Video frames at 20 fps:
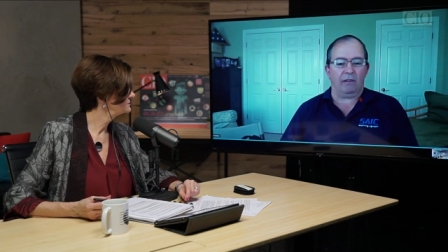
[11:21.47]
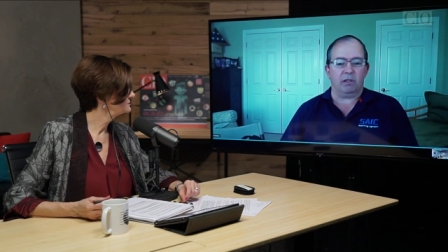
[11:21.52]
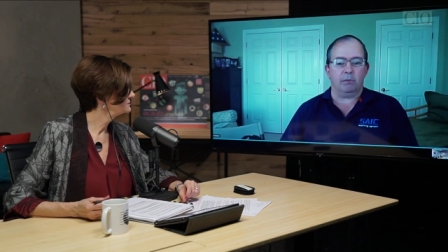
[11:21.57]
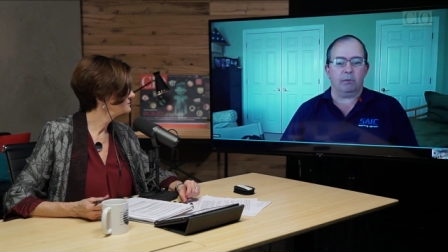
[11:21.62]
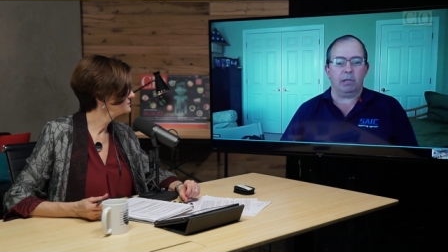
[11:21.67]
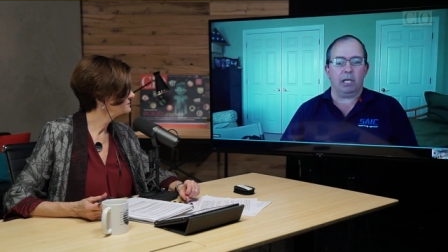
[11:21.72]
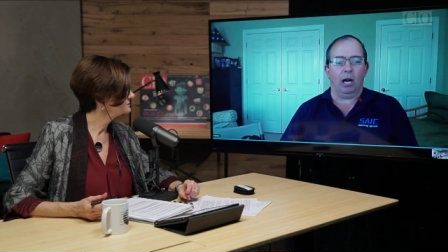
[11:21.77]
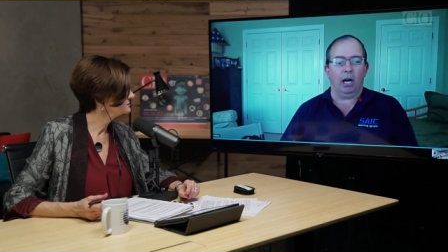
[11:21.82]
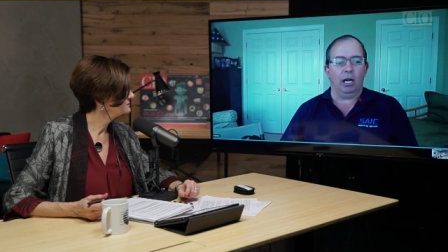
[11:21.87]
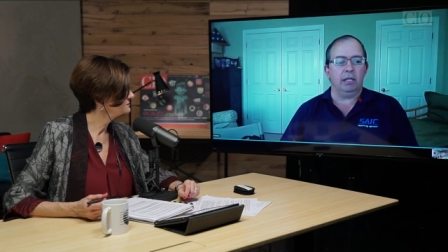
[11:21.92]

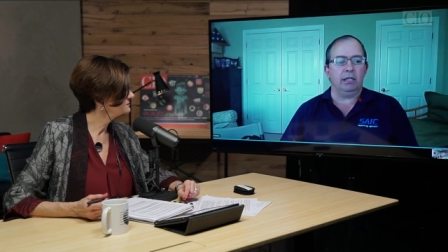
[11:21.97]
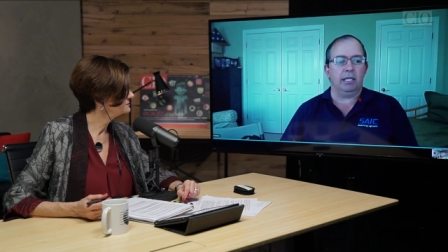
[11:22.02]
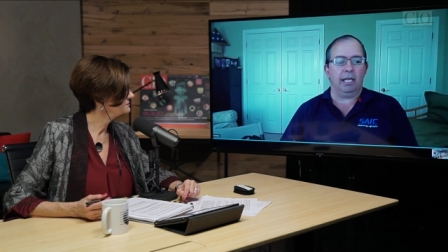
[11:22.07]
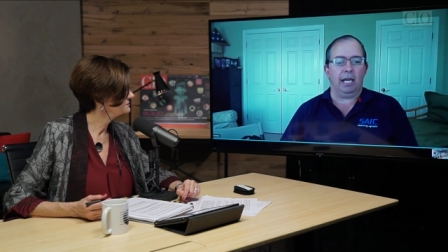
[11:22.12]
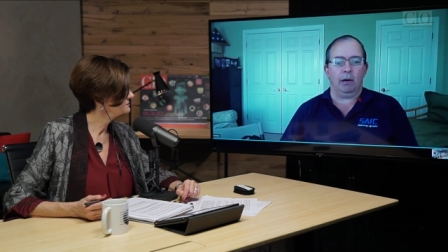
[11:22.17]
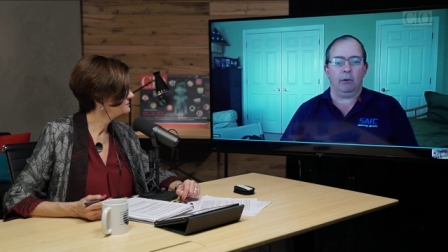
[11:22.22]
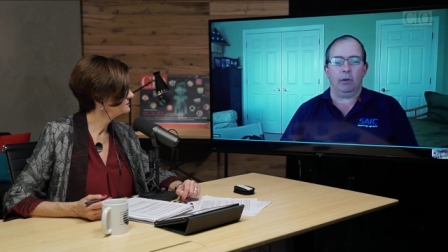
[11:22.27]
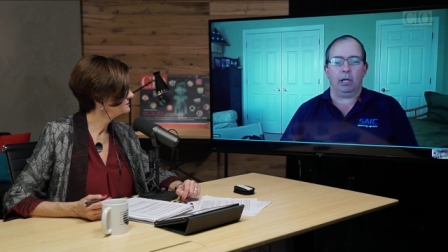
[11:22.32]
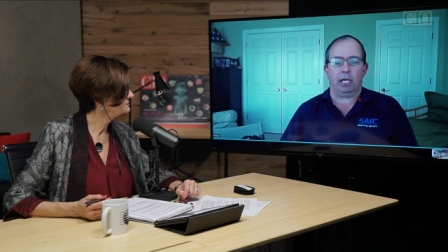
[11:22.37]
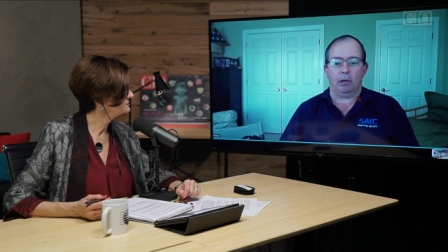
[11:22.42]
on the
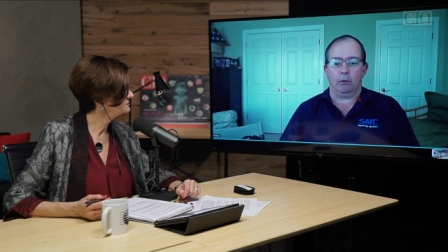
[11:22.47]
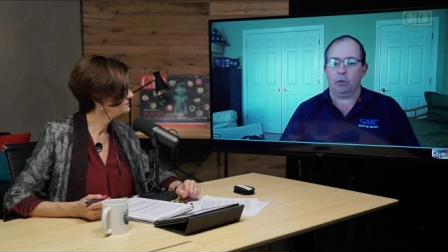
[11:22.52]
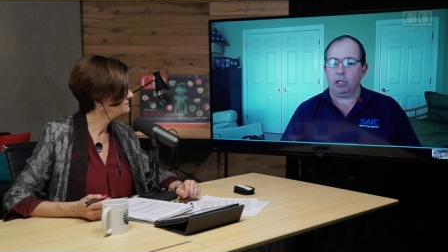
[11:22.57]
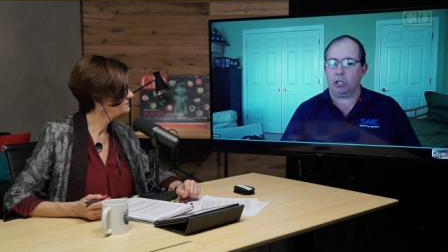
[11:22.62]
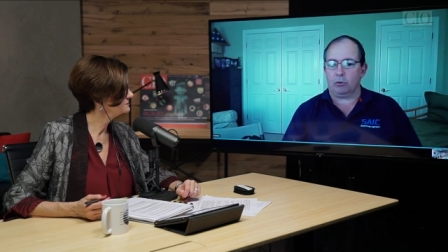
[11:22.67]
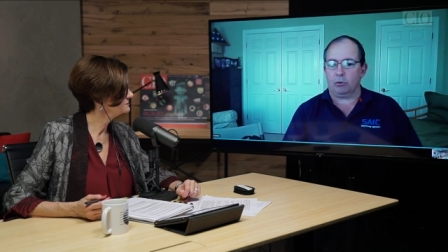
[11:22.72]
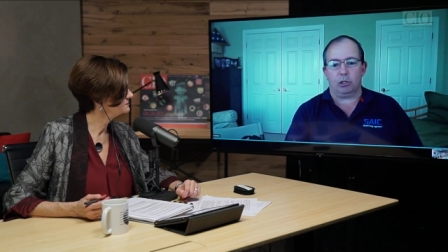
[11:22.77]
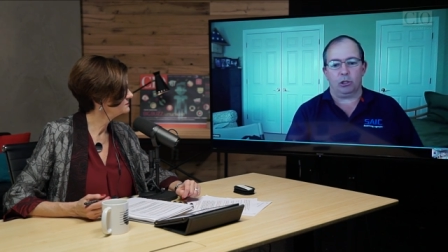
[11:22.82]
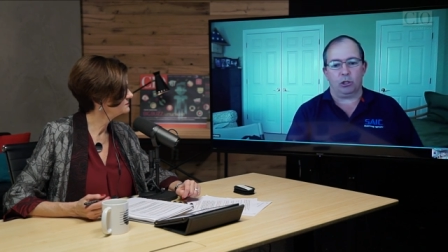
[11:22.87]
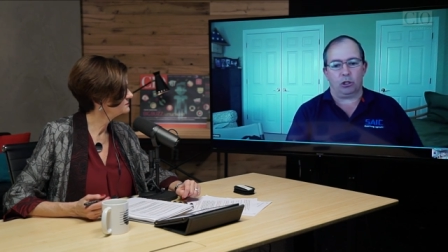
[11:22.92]
network and which
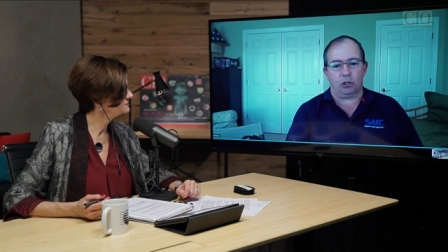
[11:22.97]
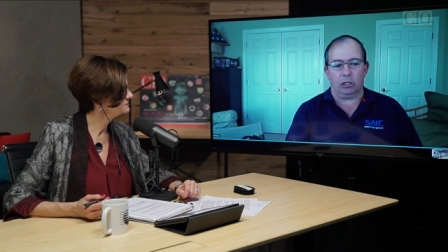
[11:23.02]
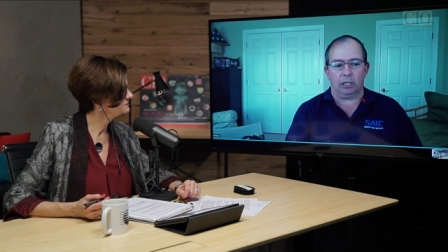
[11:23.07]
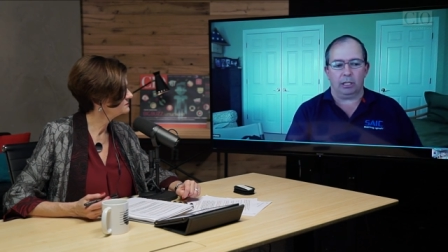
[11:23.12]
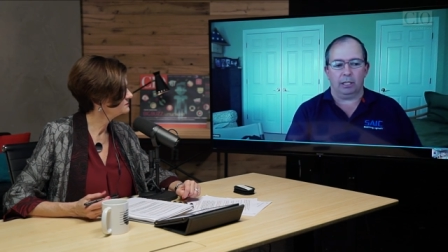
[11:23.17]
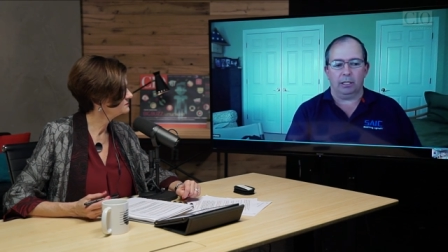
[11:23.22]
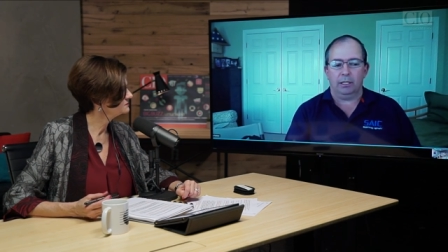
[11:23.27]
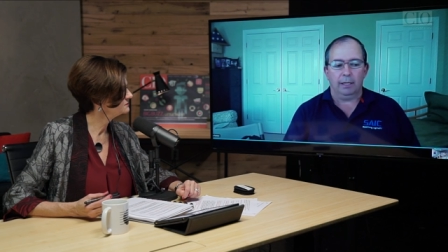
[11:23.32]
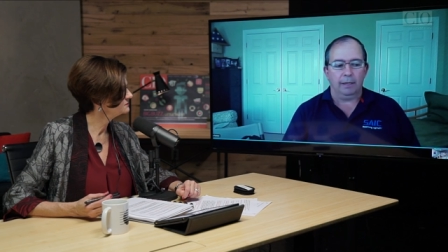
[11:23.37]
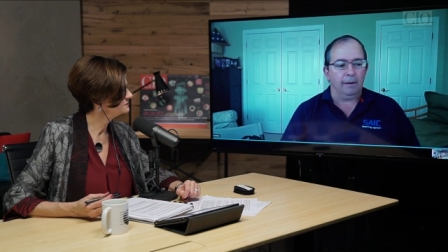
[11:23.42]
ones shouldn't,
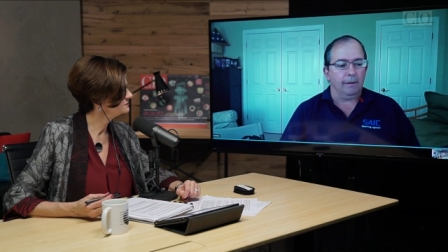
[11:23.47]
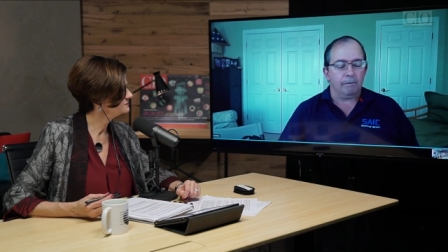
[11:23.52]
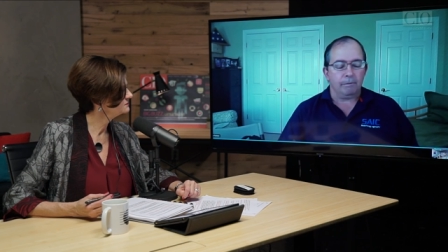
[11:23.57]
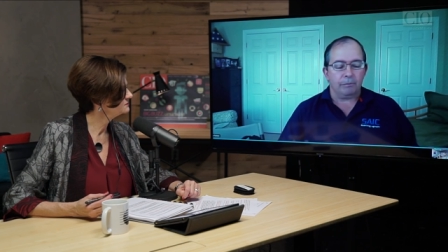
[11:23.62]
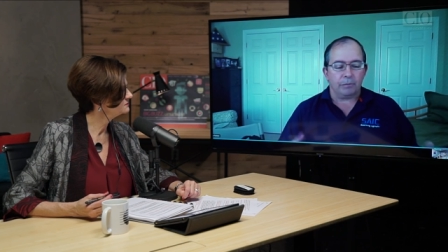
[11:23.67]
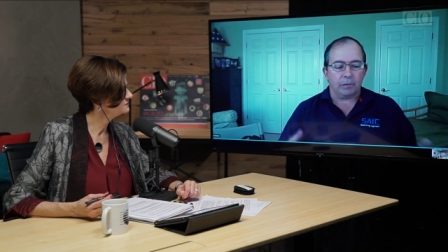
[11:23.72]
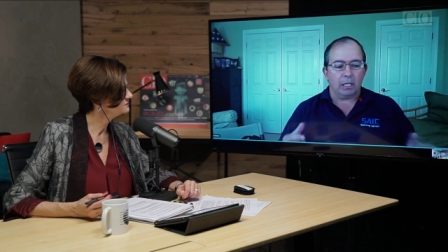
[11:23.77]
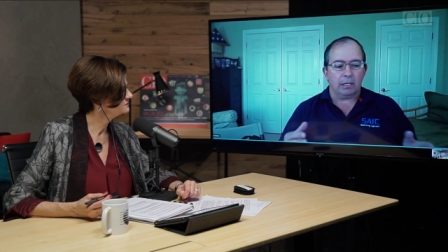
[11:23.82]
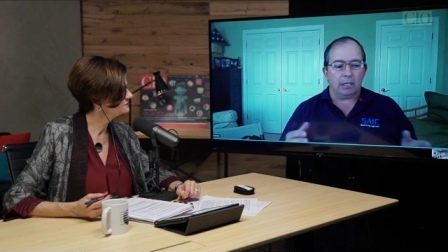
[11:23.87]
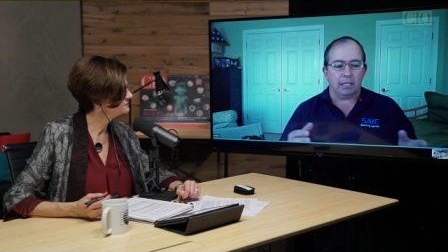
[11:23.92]

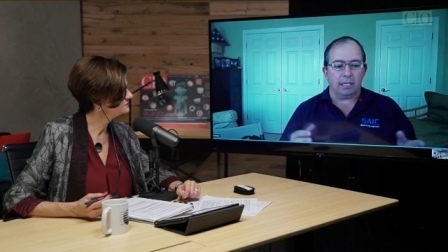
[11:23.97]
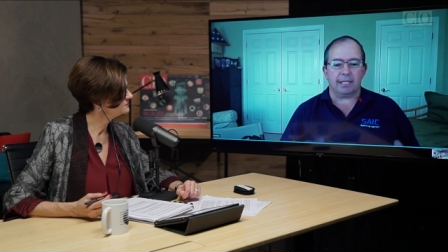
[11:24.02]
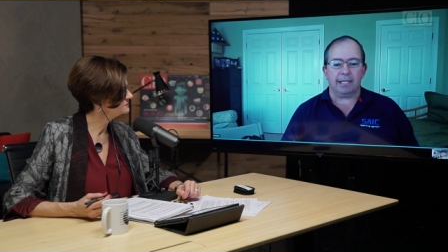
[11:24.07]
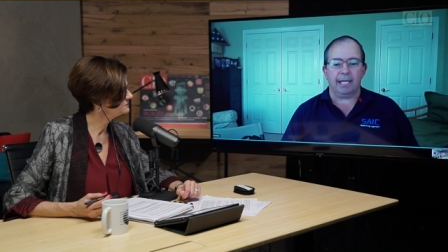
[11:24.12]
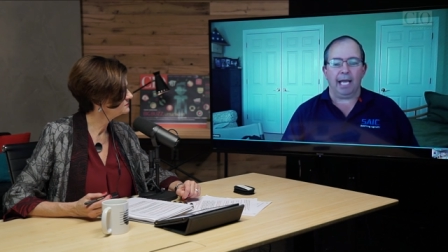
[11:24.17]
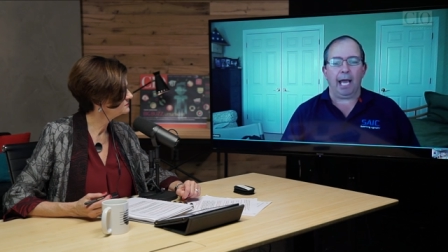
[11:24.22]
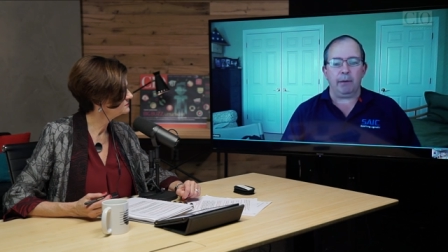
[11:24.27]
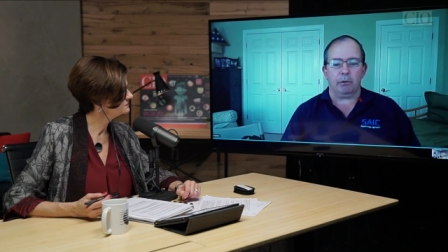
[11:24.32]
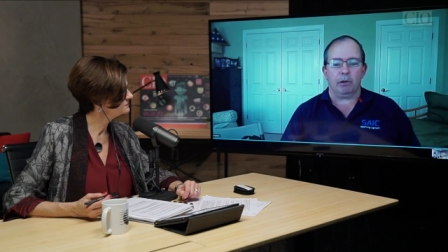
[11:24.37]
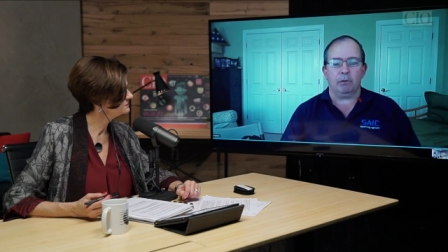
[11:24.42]
the
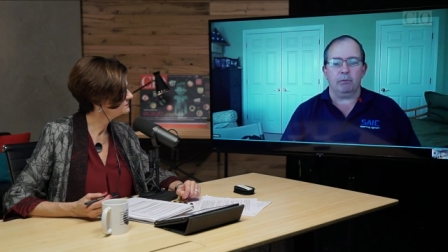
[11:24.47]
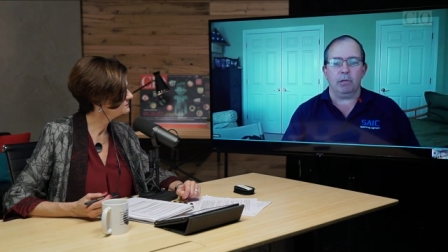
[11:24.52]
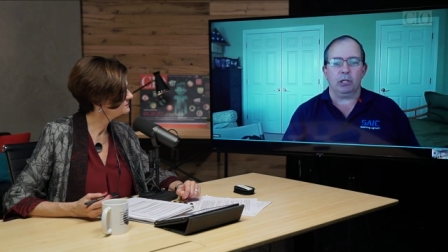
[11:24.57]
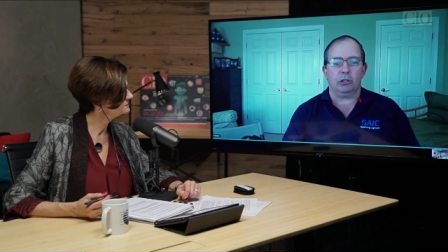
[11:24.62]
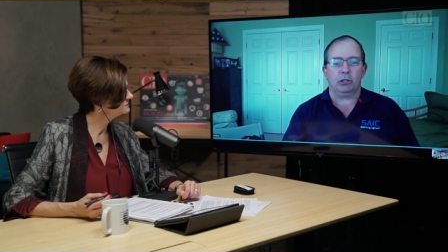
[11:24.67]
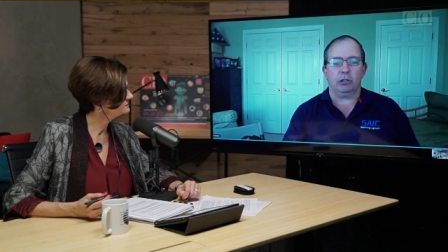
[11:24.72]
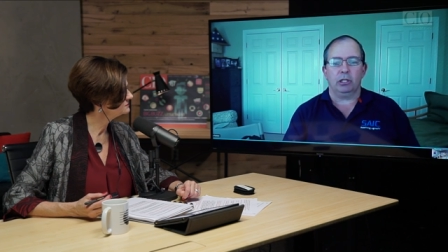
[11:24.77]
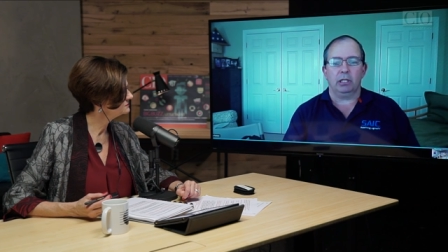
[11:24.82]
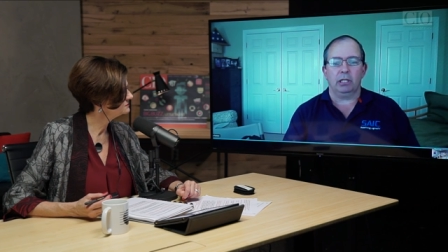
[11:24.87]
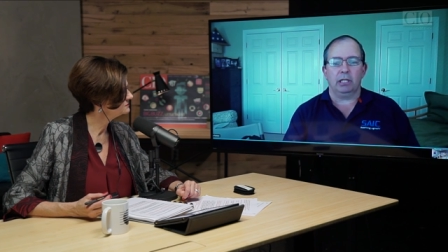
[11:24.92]
cyber
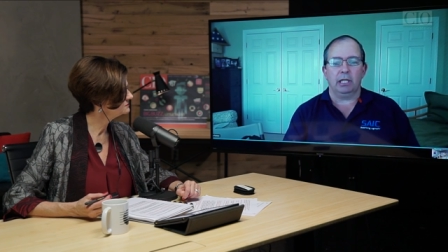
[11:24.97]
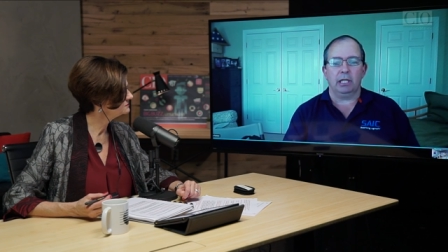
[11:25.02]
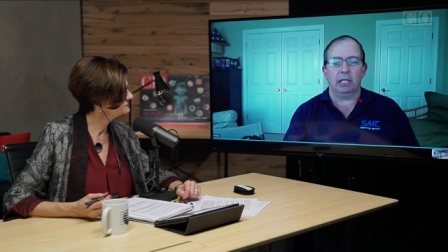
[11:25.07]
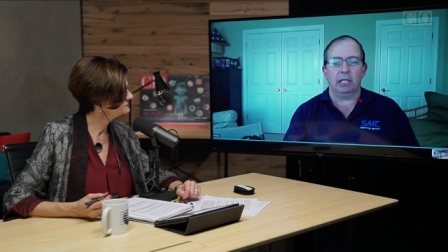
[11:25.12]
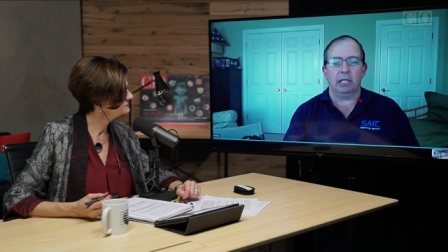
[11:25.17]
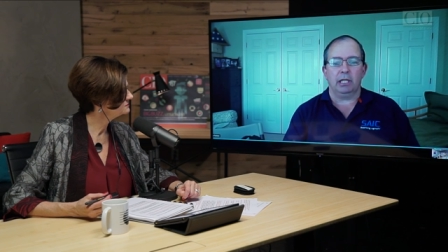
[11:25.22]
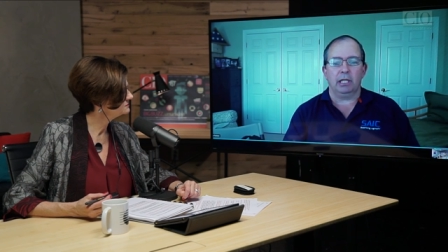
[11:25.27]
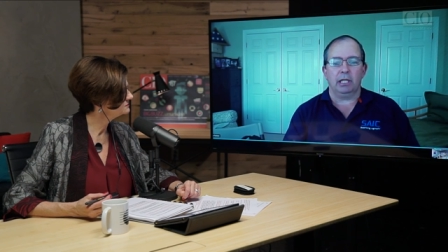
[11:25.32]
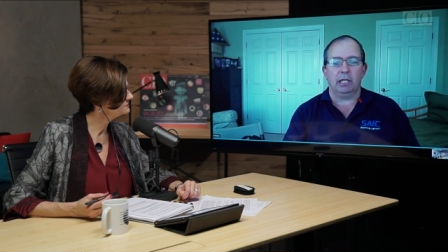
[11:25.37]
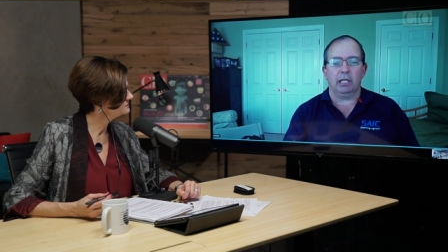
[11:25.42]
mission
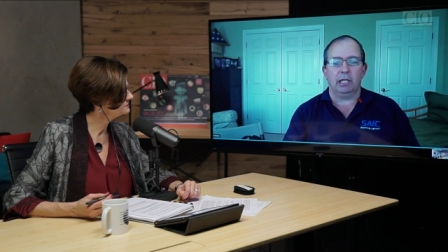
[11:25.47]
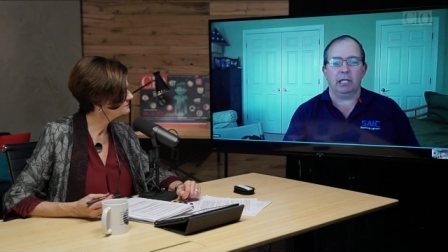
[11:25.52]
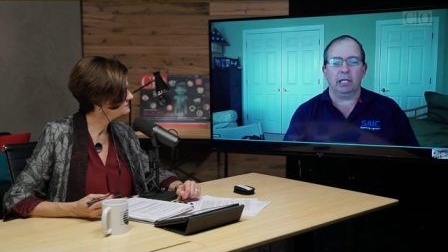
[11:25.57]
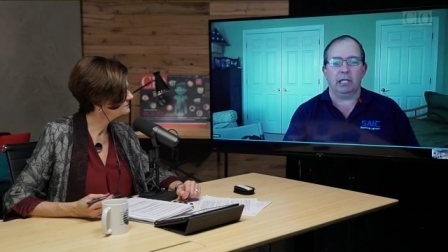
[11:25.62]
explodes